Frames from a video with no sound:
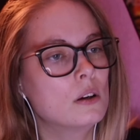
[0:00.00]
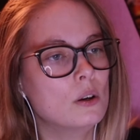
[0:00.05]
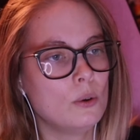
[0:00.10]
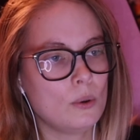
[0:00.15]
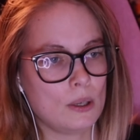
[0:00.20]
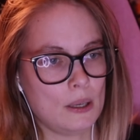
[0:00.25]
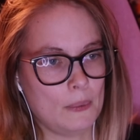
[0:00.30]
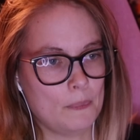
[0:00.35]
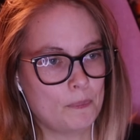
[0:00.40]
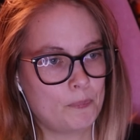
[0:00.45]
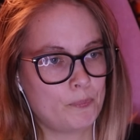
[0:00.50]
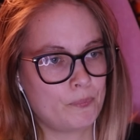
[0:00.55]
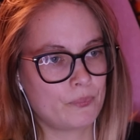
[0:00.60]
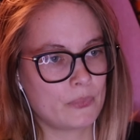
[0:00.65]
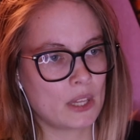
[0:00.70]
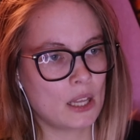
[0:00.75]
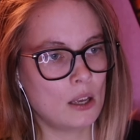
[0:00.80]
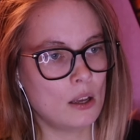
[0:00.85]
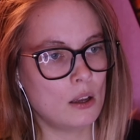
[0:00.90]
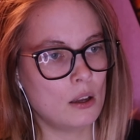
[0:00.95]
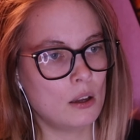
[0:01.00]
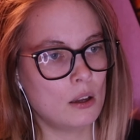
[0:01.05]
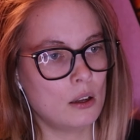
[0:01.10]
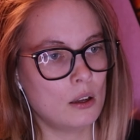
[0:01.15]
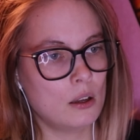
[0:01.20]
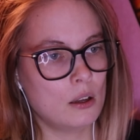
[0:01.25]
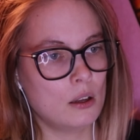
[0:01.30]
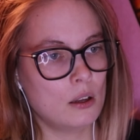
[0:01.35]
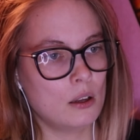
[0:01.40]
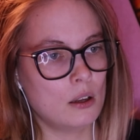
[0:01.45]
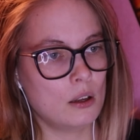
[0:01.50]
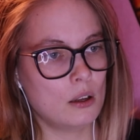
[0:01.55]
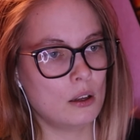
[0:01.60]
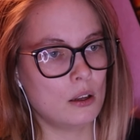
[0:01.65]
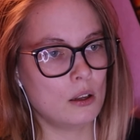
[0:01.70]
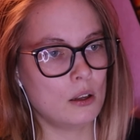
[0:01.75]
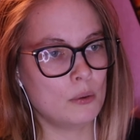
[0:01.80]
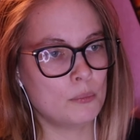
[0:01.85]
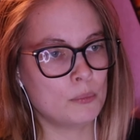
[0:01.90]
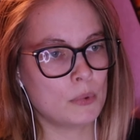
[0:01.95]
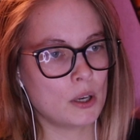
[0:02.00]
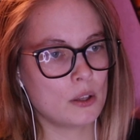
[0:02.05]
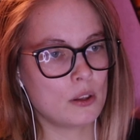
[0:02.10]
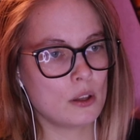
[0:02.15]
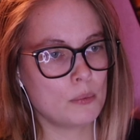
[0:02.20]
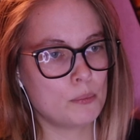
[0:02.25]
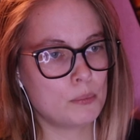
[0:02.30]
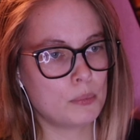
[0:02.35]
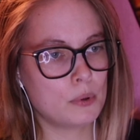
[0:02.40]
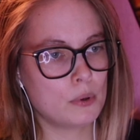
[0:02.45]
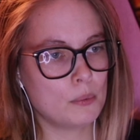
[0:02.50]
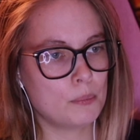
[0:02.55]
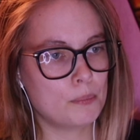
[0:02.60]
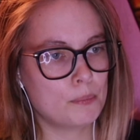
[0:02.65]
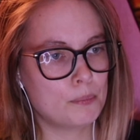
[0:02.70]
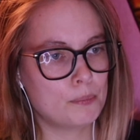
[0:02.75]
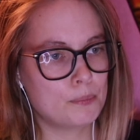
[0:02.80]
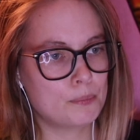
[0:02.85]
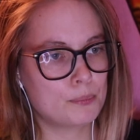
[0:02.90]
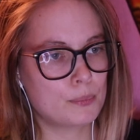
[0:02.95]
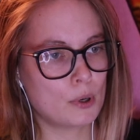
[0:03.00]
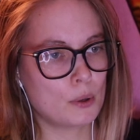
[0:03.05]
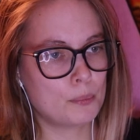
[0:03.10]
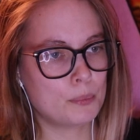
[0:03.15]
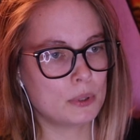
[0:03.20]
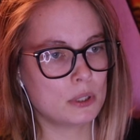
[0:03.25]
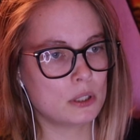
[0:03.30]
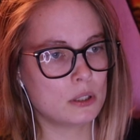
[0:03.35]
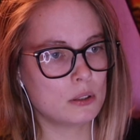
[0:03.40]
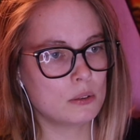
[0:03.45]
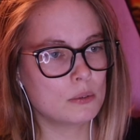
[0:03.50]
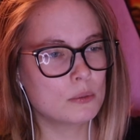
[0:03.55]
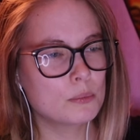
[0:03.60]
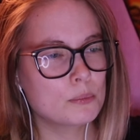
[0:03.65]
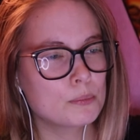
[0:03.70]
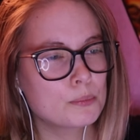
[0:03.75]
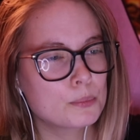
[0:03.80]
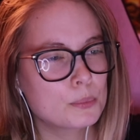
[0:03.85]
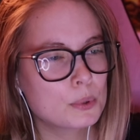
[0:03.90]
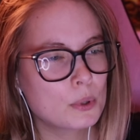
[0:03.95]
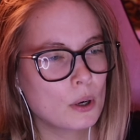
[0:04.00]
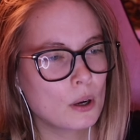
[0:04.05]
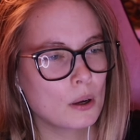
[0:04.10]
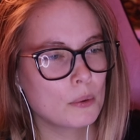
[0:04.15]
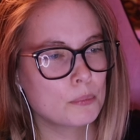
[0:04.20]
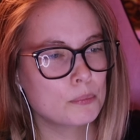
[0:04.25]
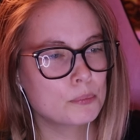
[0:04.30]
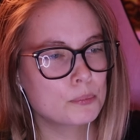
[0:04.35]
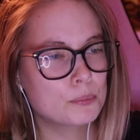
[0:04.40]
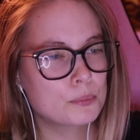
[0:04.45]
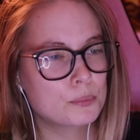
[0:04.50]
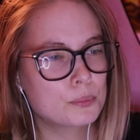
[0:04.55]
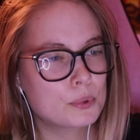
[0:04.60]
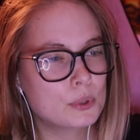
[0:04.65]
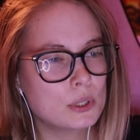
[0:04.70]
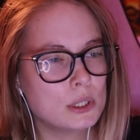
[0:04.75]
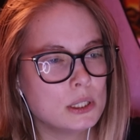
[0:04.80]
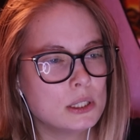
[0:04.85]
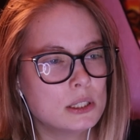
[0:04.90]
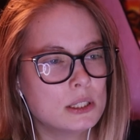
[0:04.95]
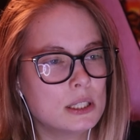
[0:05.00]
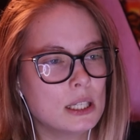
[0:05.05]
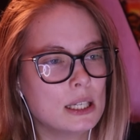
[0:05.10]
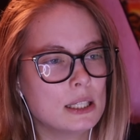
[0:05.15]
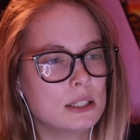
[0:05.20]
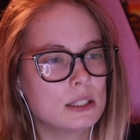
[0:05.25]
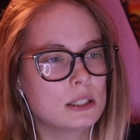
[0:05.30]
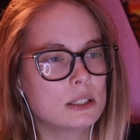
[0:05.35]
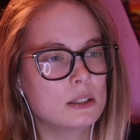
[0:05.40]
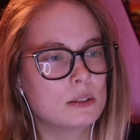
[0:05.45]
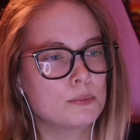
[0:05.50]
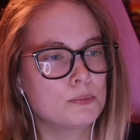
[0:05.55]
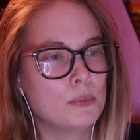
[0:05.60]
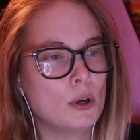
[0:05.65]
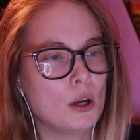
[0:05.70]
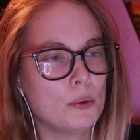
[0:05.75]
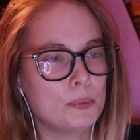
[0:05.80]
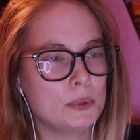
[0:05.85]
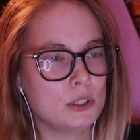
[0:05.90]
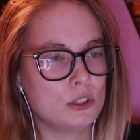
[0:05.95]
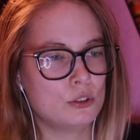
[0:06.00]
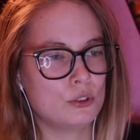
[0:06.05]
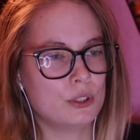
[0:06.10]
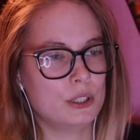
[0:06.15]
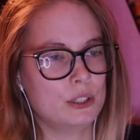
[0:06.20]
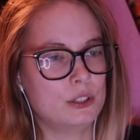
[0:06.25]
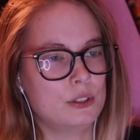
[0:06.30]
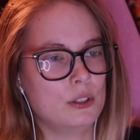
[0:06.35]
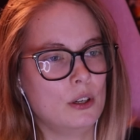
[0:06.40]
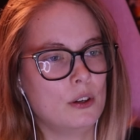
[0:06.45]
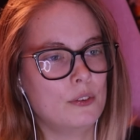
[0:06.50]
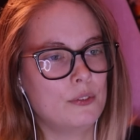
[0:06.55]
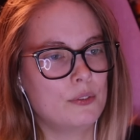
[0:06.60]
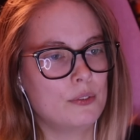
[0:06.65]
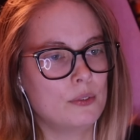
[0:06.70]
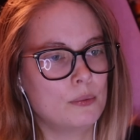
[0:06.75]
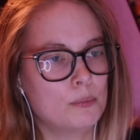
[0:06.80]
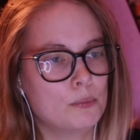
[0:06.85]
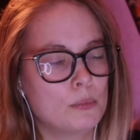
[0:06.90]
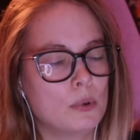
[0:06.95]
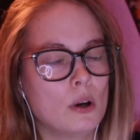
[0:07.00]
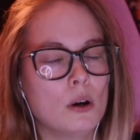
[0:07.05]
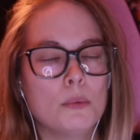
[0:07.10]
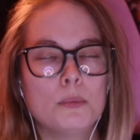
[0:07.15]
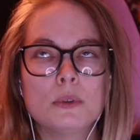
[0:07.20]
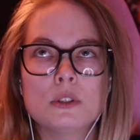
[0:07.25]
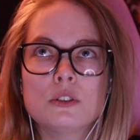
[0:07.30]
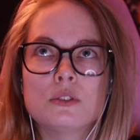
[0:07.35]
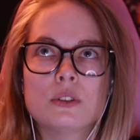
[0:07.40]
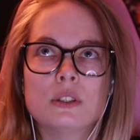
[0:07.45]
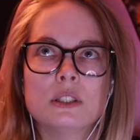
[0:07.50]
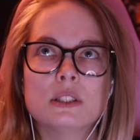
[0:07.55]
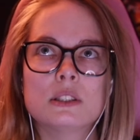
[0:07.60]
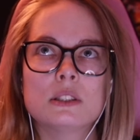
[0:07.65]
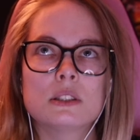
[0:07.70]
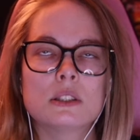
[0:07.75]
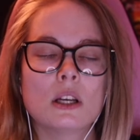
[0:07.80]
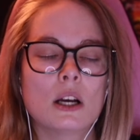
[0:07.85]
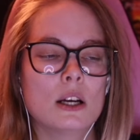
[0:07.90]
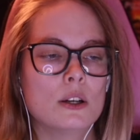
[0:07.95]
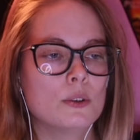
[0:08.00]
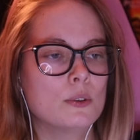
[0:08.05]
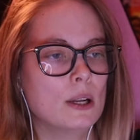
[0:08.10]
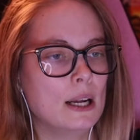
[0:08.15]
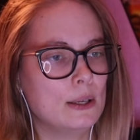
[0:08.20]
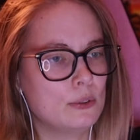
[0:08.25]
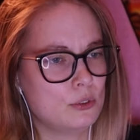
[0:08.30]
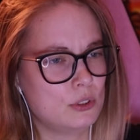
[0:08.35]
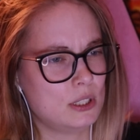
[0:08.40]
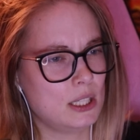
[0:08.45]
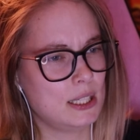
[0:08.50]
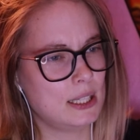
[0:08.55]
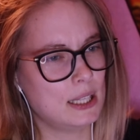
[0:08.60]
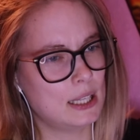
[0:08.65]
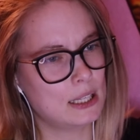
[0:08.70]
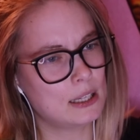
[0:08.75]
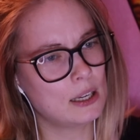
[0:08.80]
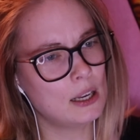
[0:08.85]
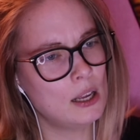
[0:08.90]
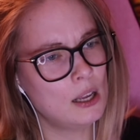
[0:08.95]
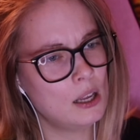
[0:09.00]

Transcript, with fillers: Okay. Uh, mother pro proper proprietress puppetress of puppetress. I don't know how to say that.